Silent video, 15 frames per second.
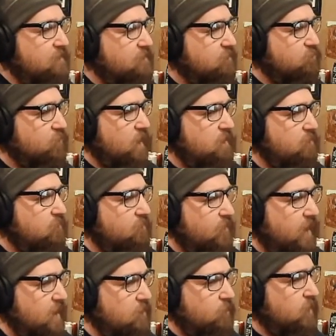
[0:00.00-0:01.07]
They've tried to
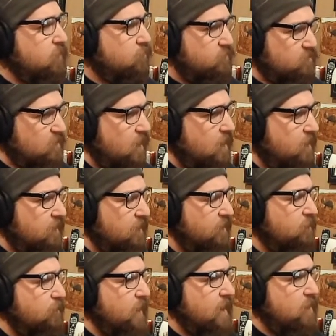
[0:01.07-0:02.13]
find what he was talking
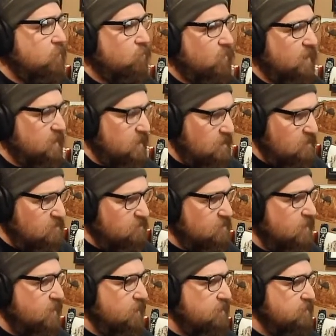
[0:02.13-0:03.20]
about, what he
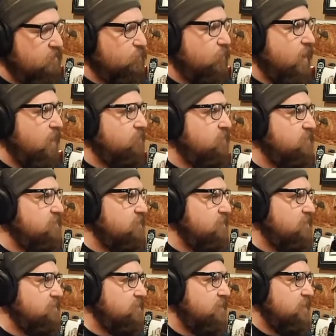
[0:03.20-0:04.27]
saw in his
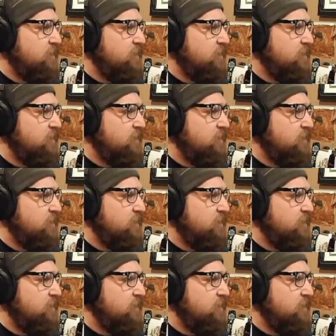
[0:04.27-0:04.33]
prophecies